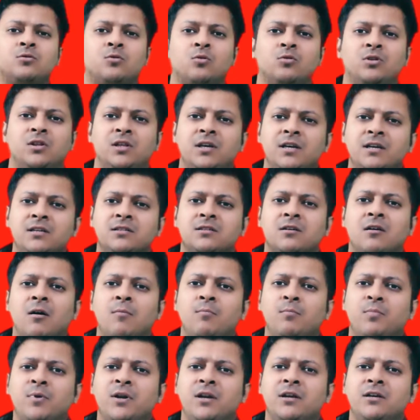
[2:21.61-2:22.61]
So these
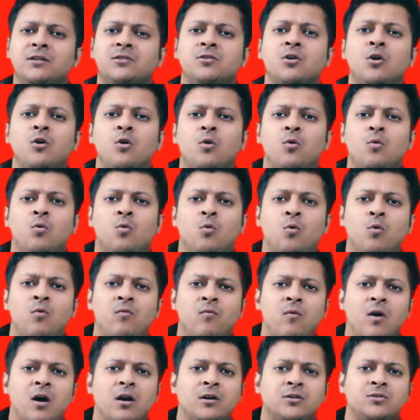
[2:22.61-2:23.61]
companies
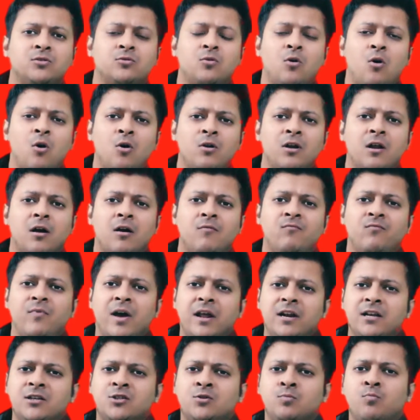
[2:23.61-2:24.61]
who works on a
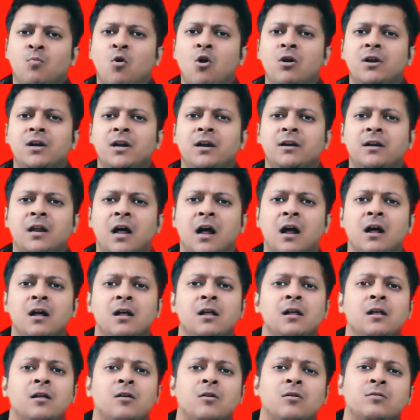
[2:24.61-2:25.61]
very small
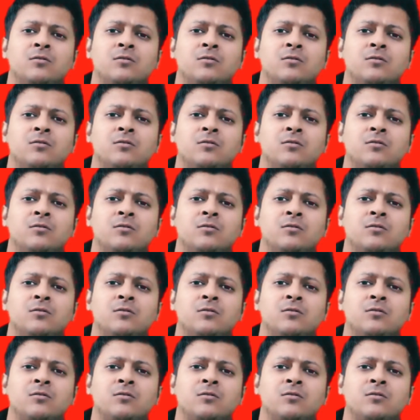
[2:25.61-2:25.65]
data